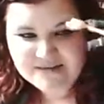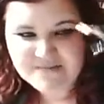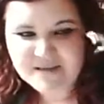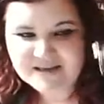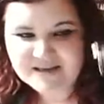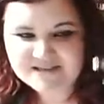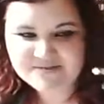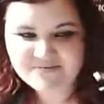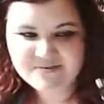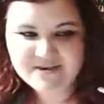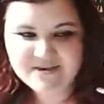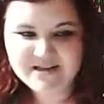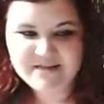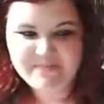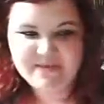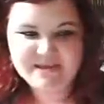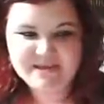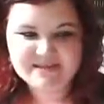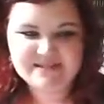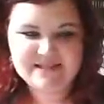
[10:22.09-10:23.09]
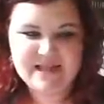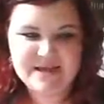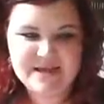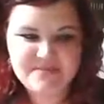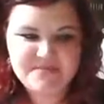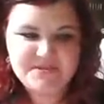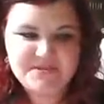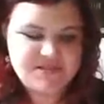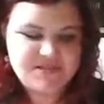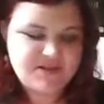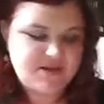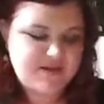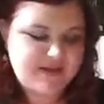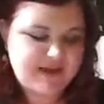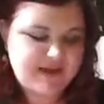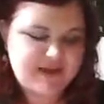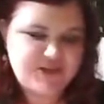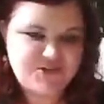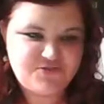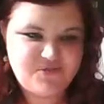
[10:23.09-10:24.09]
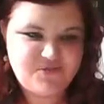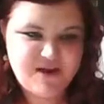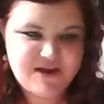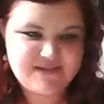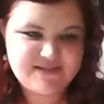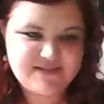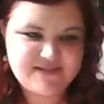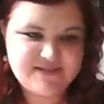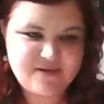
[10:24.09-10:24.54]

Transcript: It makes a really big statement on like a dress.